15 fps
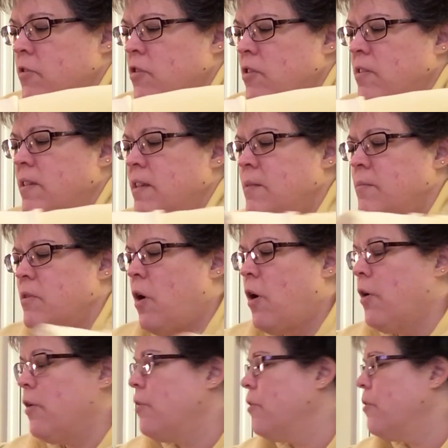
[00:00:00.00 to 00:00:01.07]
just seems
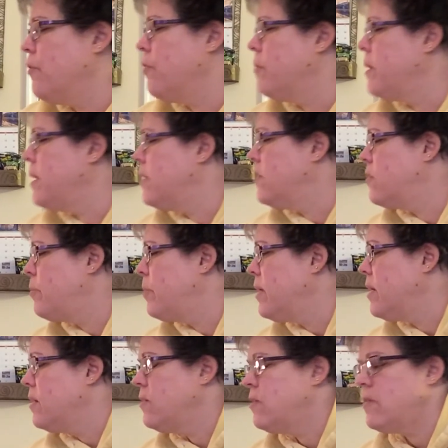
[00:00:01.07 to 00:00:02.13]
harder for me to
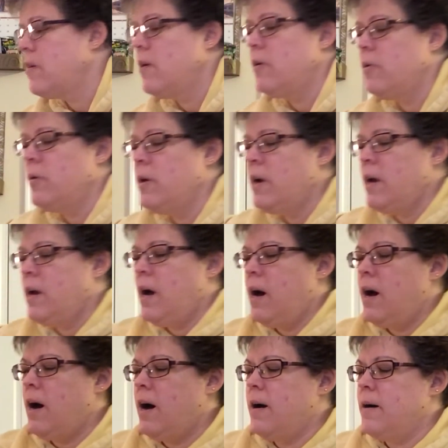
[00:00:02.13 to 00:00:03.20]
spin. So
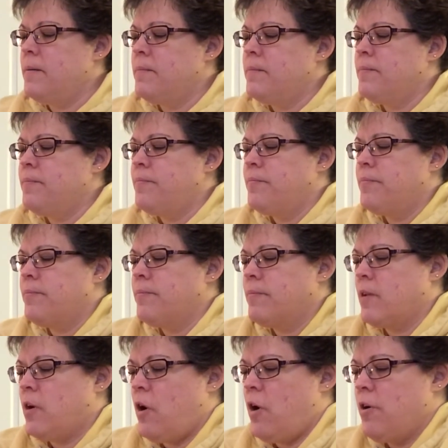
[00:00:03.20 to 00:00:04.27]

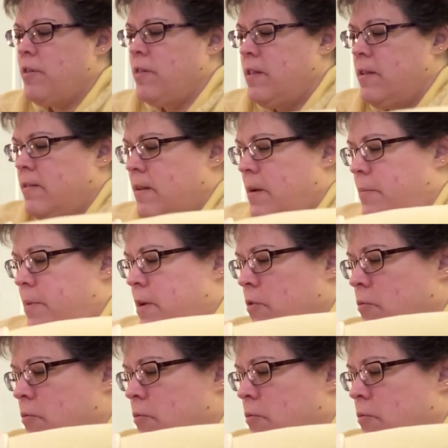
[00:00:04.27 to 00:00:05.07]
carding this up into